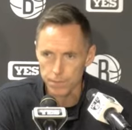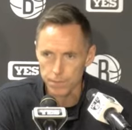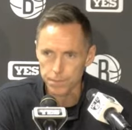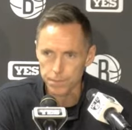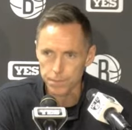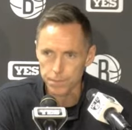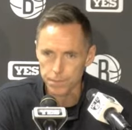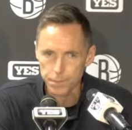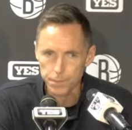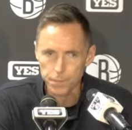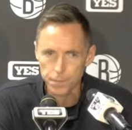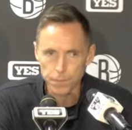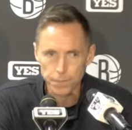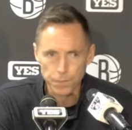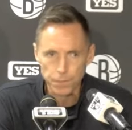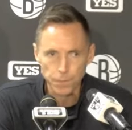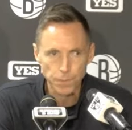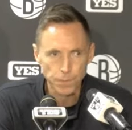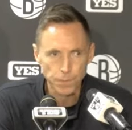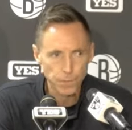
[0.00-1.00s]

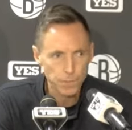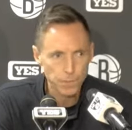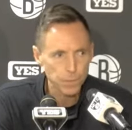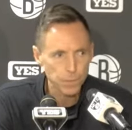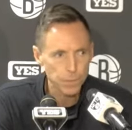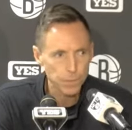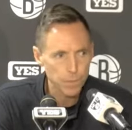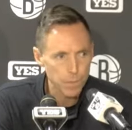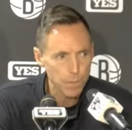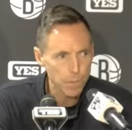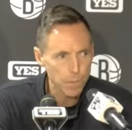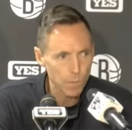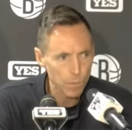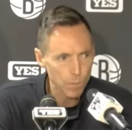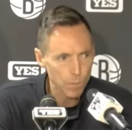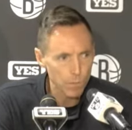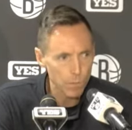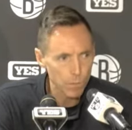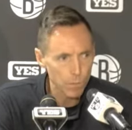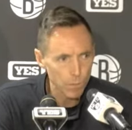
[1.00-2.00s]

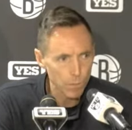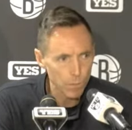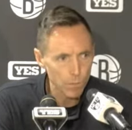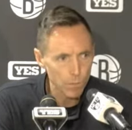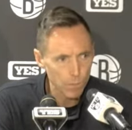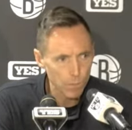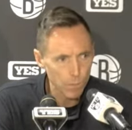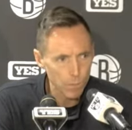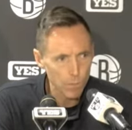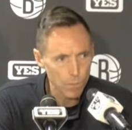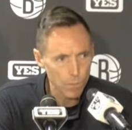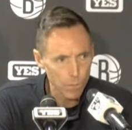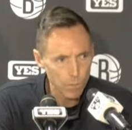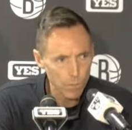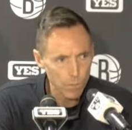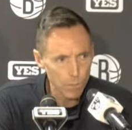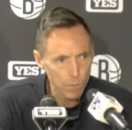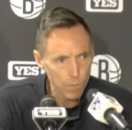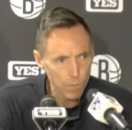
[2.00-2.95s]
Nobody speaks.